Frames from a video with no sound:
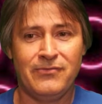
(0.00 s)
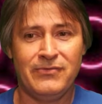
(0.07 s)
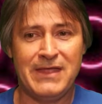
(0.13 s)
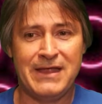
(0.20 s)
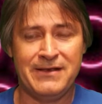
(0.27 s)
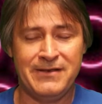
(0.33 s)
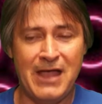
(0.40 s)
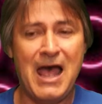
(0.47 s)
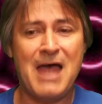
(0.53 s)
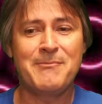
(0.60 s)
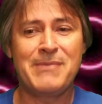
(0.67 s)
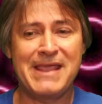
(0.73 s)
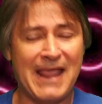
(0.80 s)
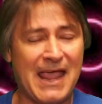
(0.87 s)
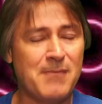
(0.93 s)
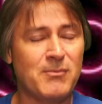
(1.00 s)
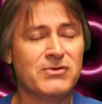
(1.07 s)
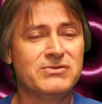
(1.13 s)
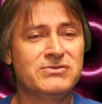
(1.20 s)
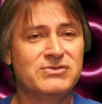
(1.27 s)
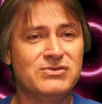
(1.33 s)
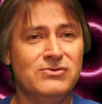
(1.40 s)
than not being
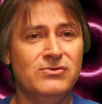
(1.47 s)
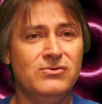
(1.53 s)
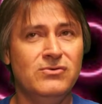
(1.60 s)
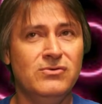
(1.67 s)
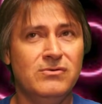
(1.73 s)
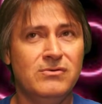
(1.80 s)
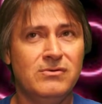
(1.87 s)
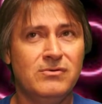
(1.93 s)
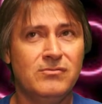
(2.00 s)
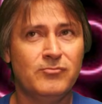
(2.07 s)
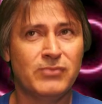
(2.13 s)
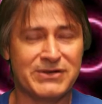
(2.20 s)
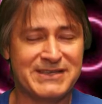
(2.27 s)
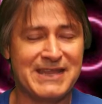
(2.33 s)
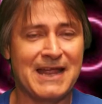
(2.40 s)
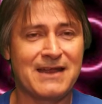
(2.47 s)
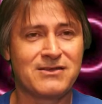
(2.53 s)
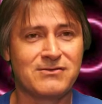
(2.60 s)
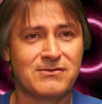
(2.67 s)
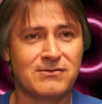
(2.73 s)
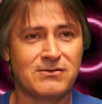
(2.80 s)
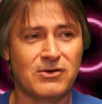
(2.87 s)
able to
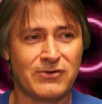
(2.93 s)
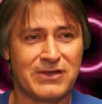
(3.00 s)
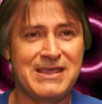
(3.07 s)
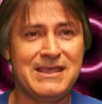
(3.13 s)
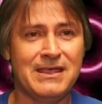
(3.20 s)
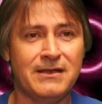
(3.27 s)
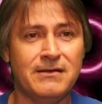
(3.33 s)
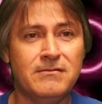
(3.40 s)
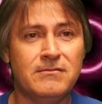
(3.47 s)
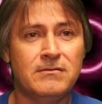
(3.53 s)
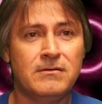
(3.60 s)
protect your kid.